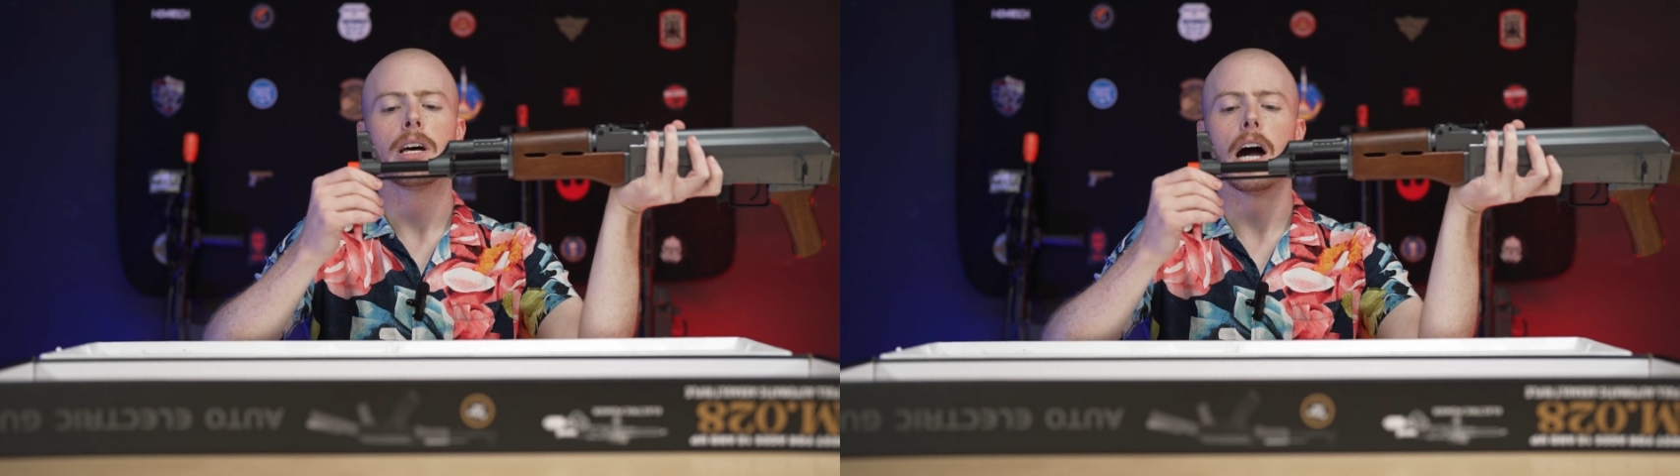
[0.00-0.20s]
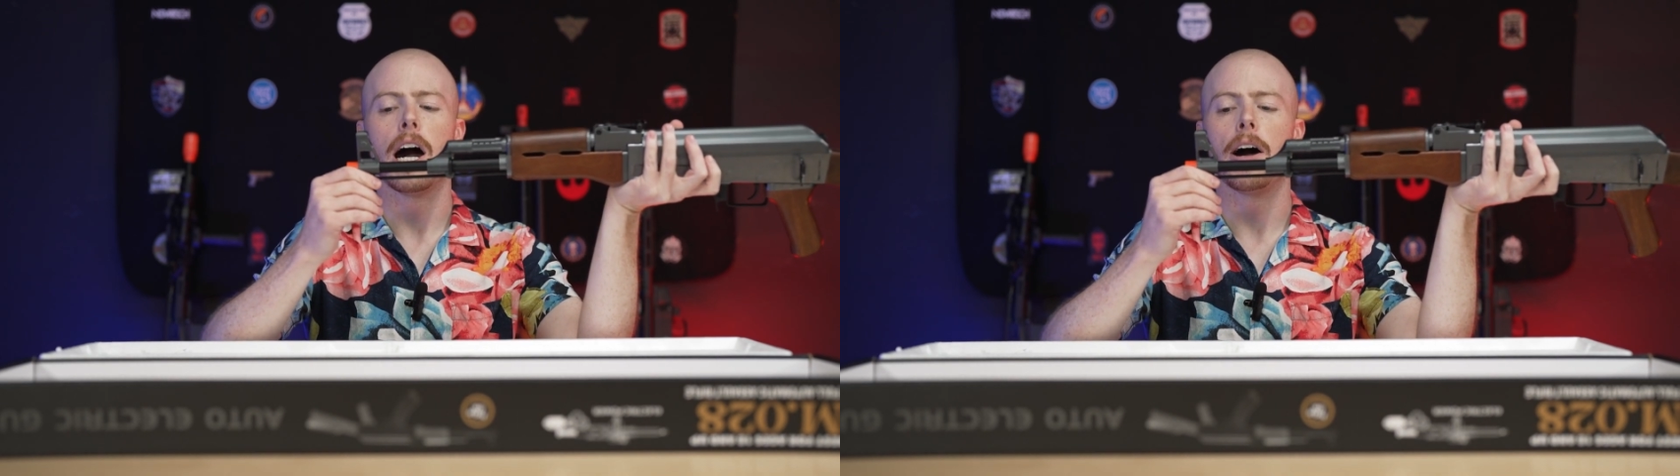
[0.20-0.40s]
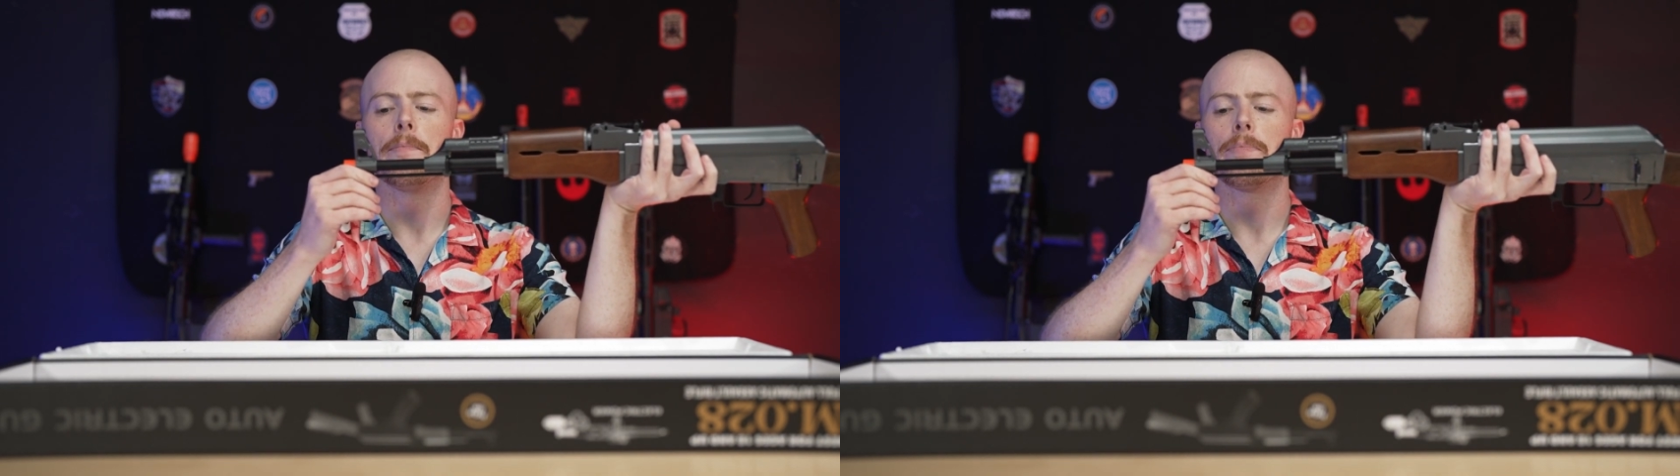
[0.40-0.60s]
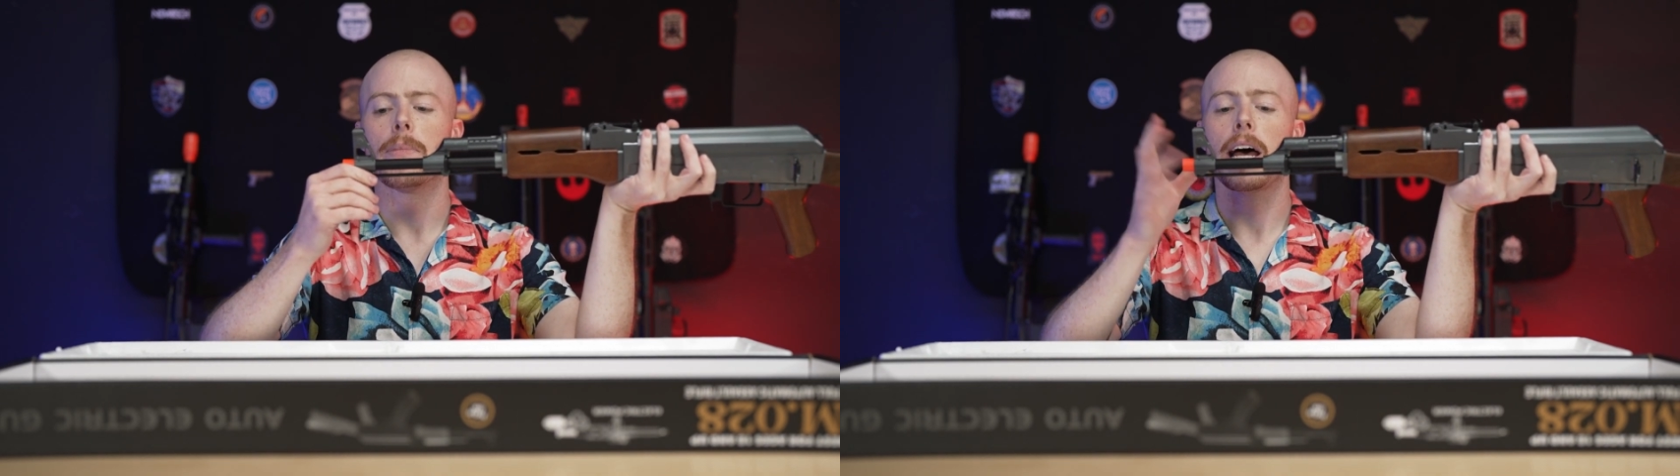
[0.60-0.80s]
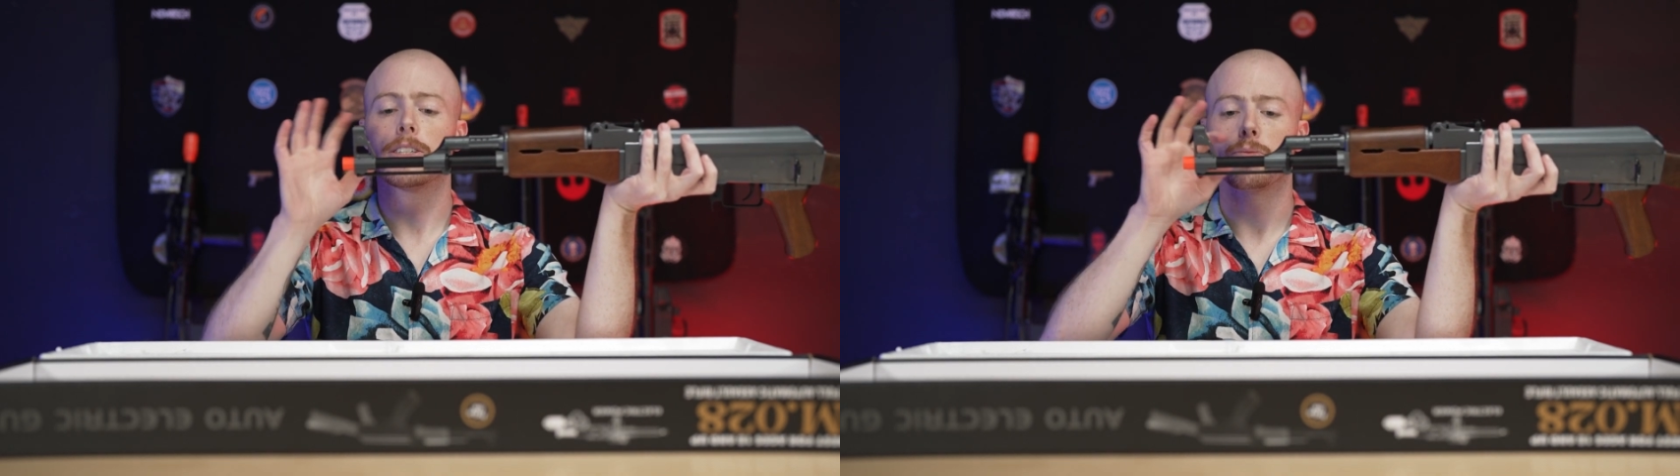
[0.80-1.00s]

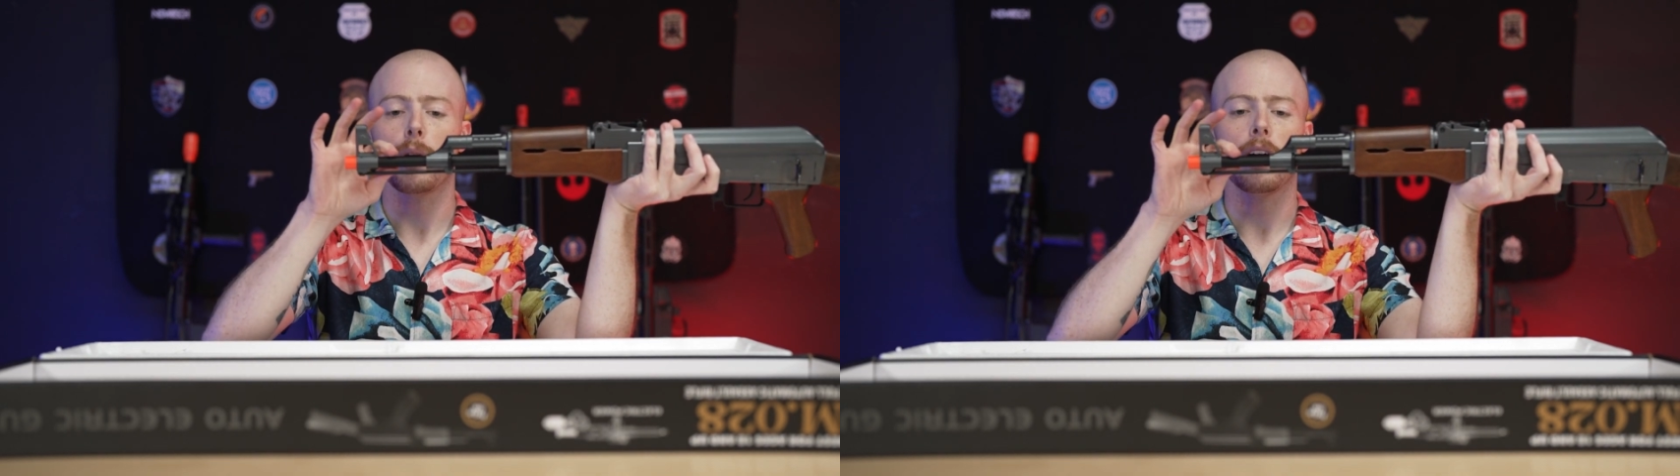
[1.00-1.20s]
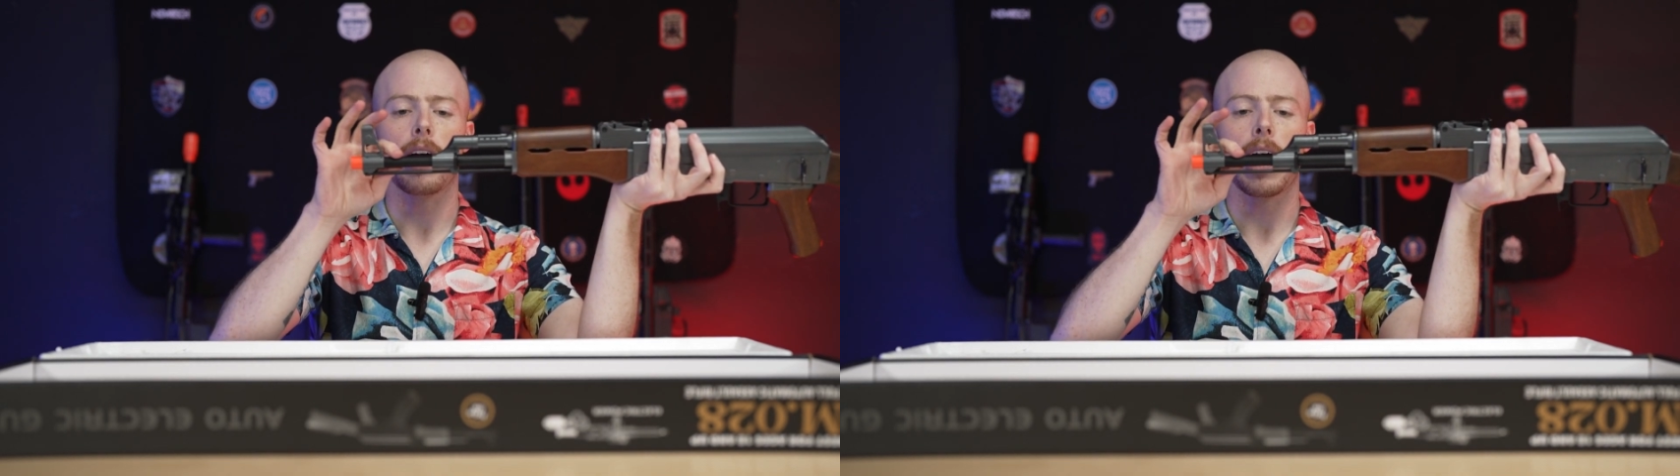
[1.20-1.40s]
As well